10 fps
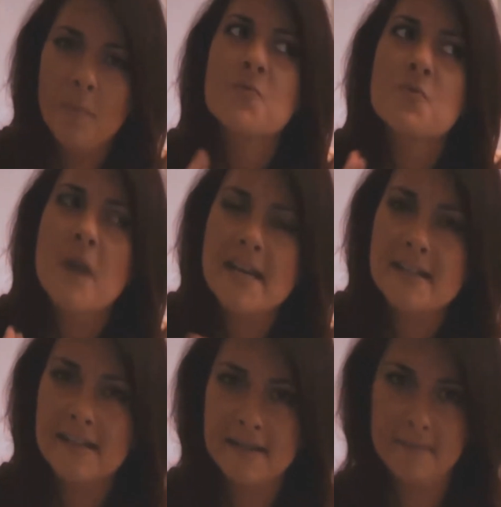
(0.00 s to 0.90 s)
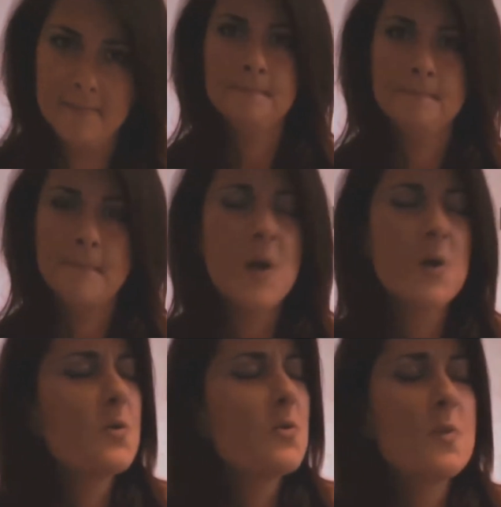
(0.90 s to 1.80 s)
racism.
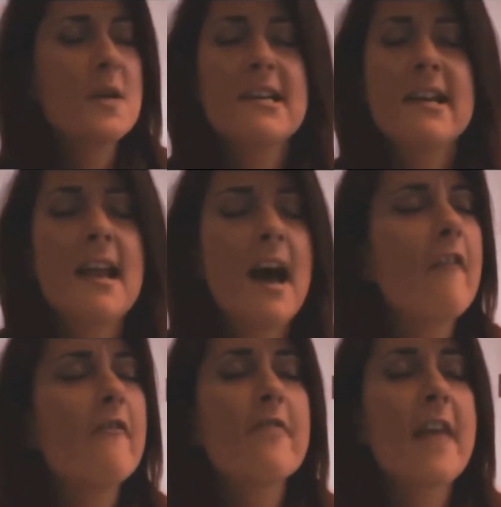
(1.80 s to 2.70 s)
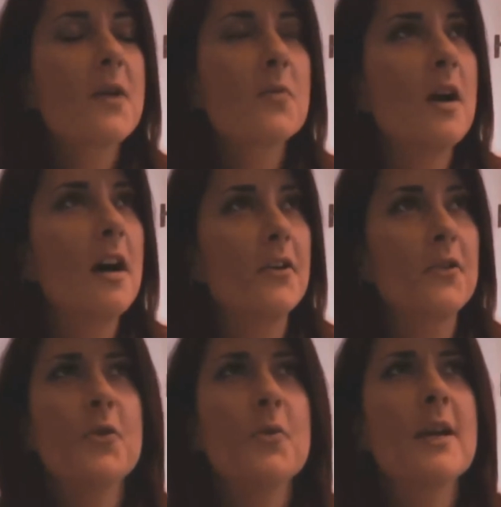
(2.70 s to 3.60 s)
Oh, we love that word,
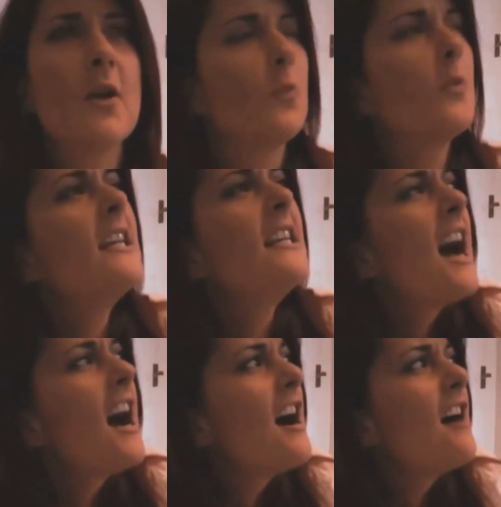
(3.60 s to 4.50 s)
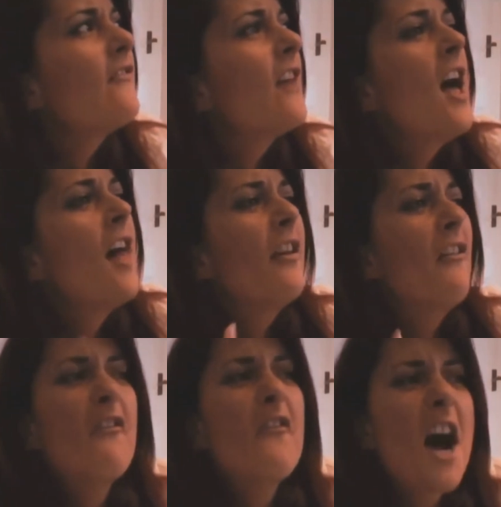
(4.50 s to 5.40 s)
do we not? We love the
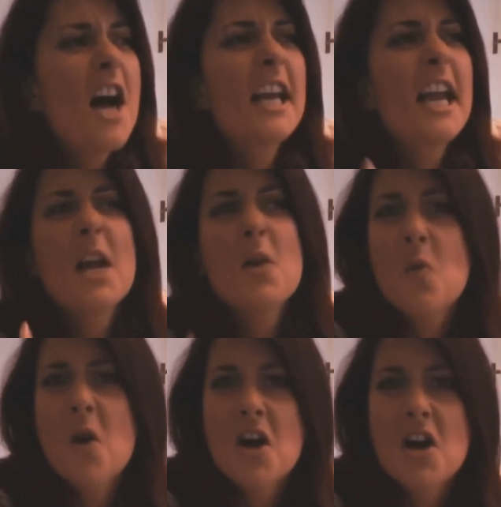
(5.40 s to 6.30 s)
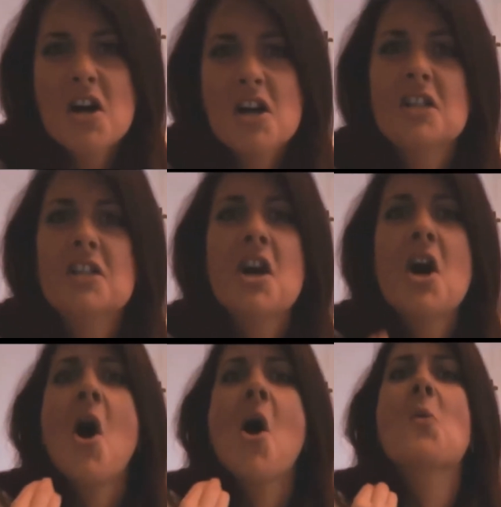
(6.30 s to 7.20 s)
fucking word
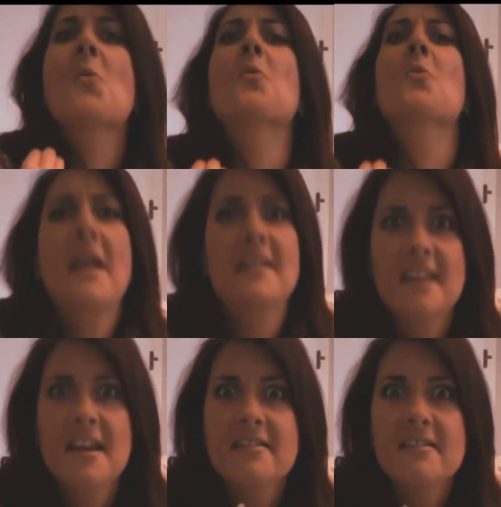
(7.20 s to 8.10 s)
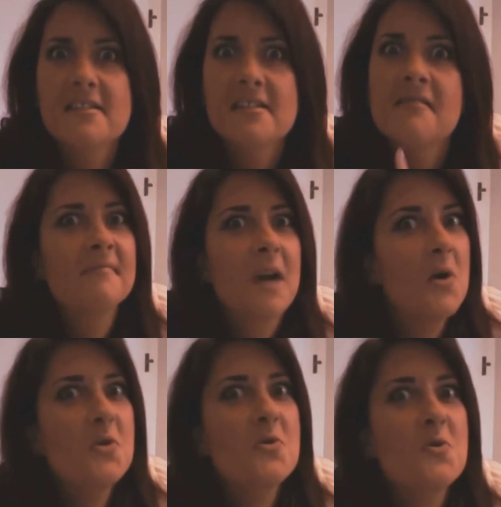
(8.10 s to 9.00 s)
racist.
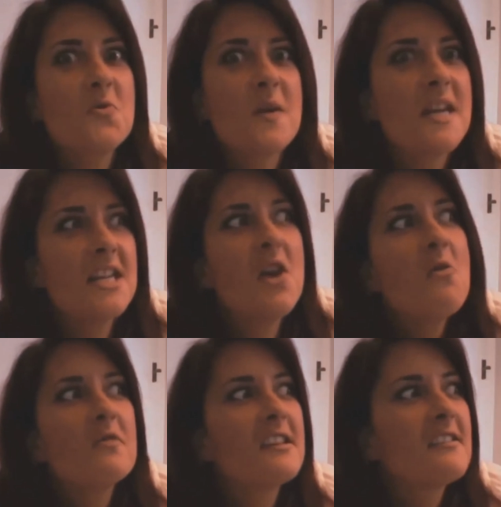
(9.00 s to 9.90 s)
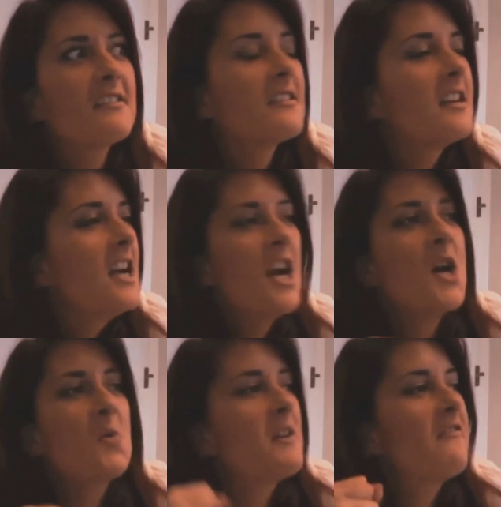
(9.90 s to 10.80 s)
Oh, we use it.
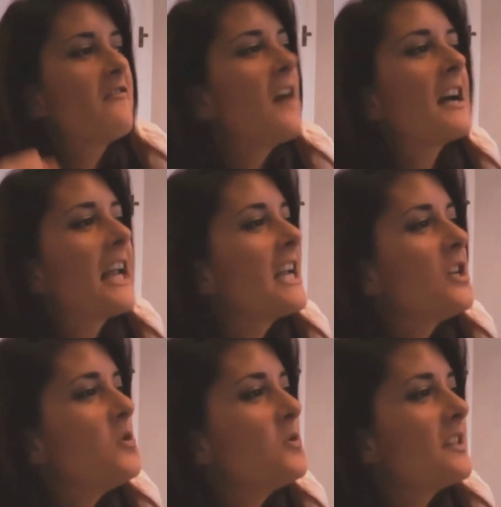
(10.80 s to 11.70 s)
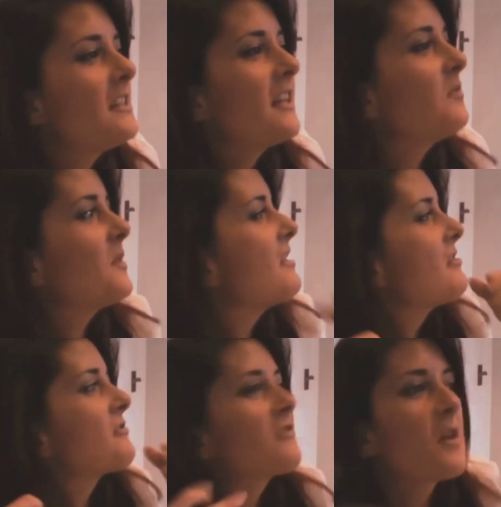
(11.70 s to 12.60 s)
We fucking use it and we
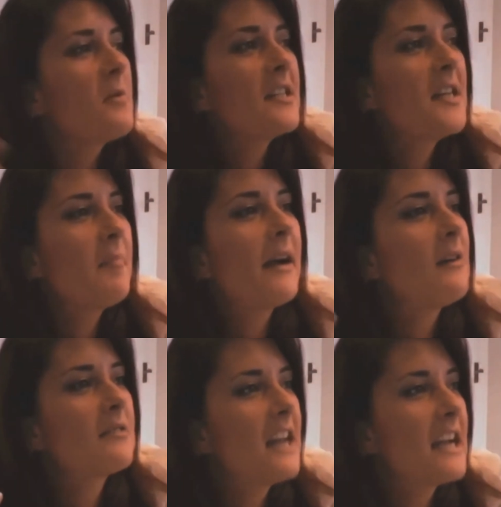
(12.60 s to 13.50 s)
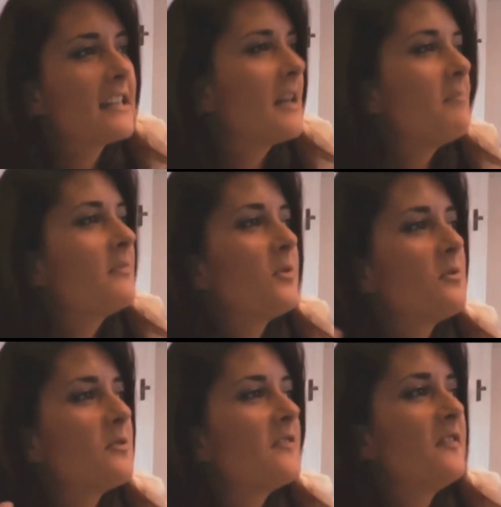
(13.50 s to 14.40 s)
throw it about like some
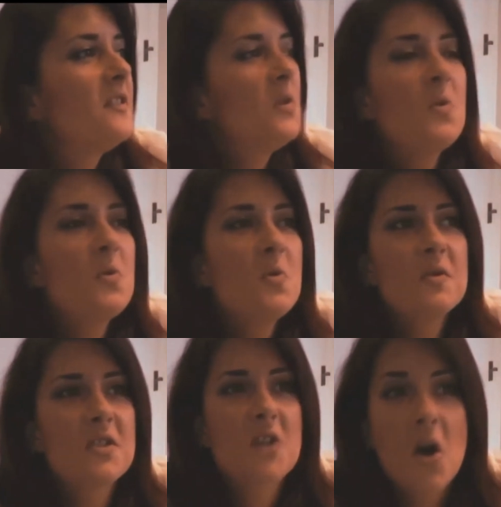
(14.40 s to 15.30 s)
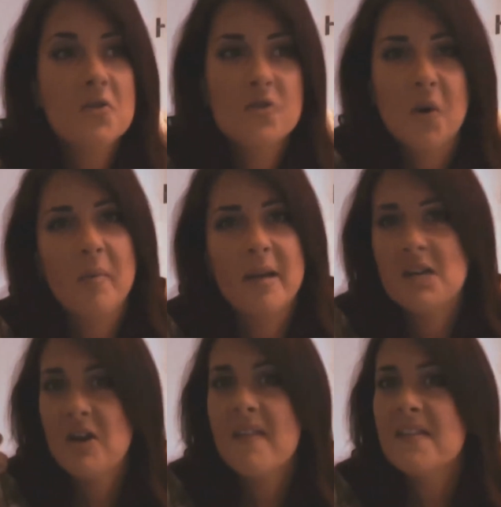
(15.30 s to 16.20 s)
sort of used condom in
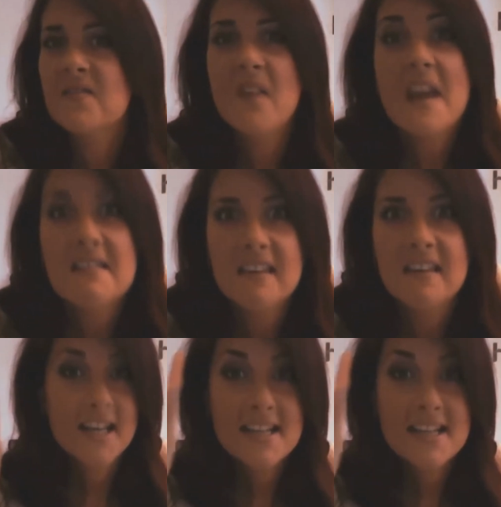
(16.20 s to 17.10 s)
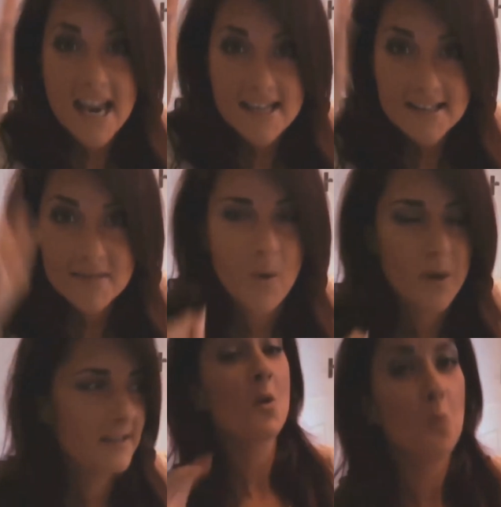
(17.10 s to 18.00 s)
each other's faces. Case in
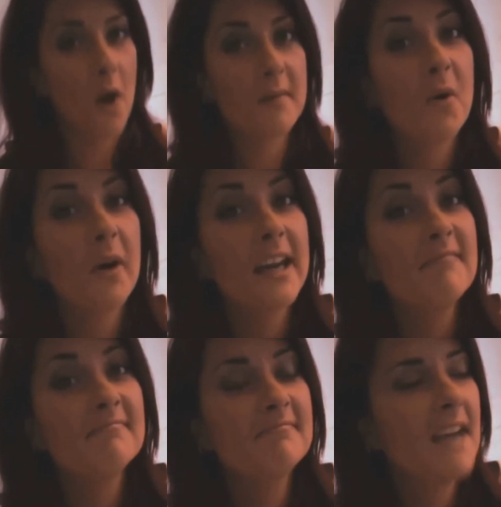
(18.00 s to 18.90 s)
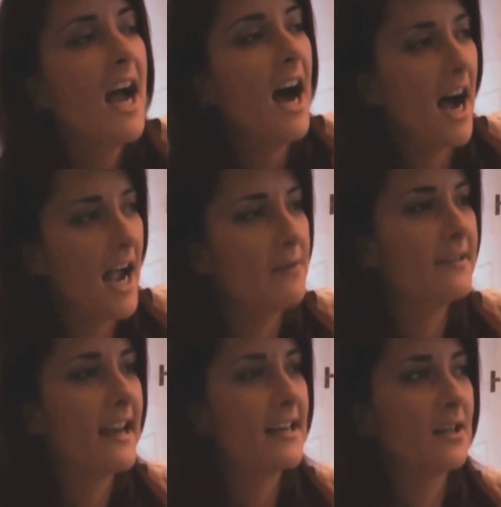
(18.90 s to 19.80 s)
point, one morning I
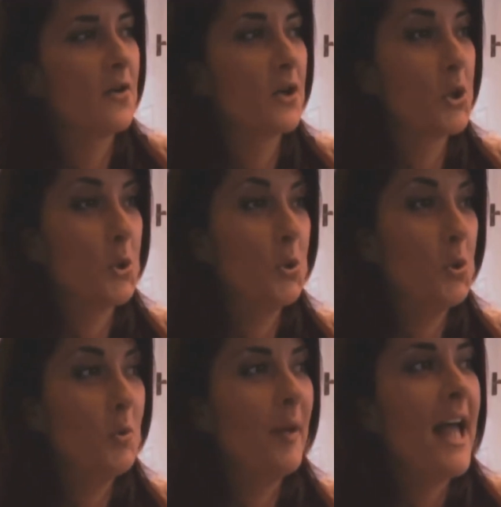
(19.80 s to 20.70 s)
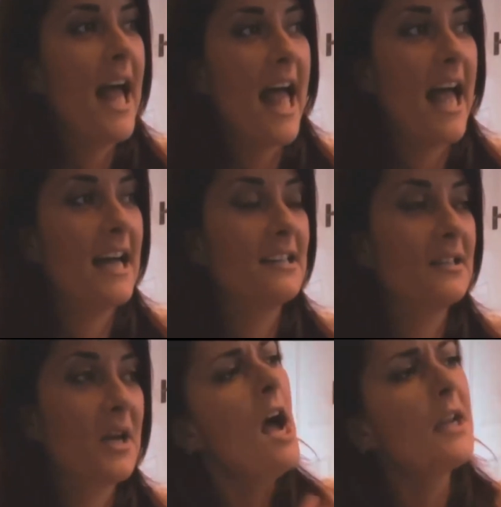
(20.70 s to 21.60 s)
was getting on a tube and
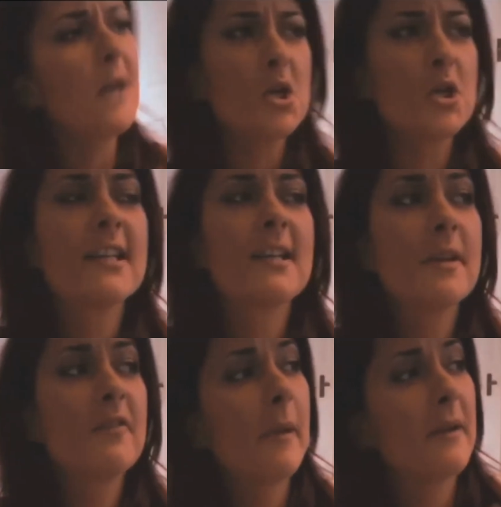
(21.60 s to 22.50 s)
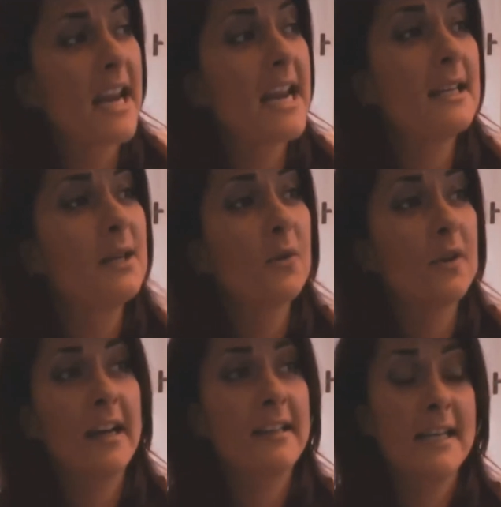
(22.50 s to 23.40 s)
a young gentleman of about 18 or
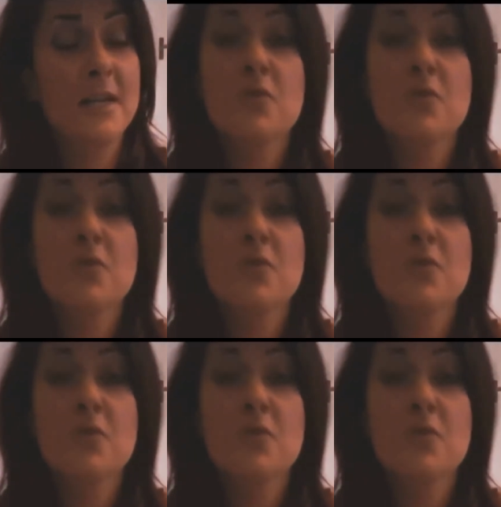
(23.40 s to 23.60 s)
19,